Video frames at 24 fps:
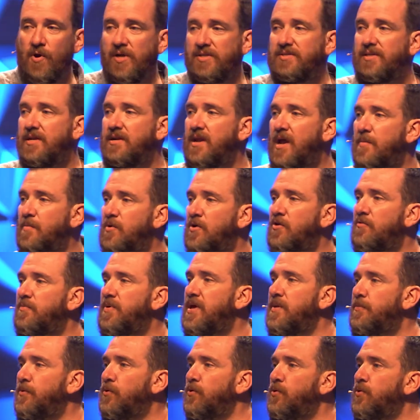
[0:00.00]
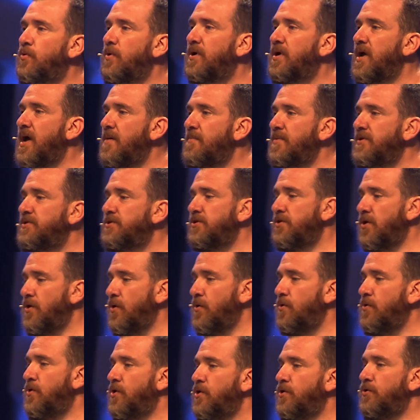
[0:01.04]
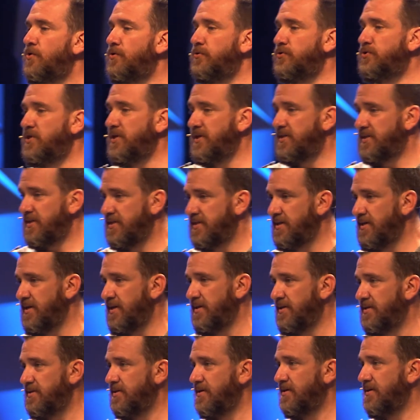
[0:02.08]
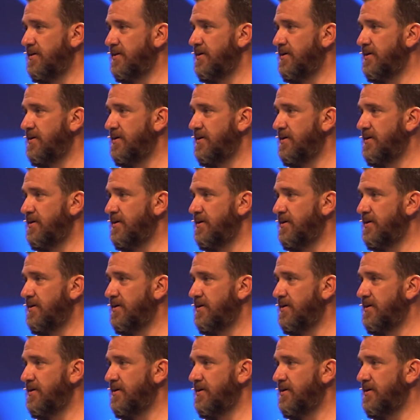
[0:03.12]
as the number of people who are coming to know who Jesus is.